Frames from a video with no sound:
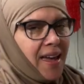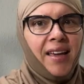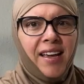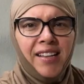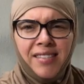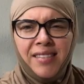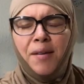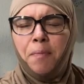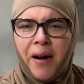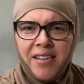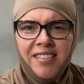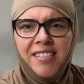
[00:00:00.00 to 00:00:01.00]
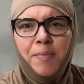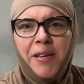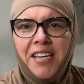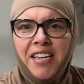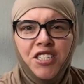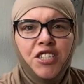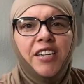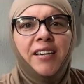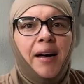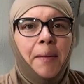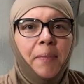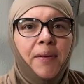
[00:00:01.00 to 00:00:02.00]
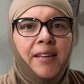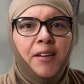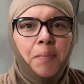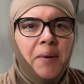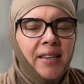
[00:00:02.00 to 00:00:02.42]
The price has been inching up little by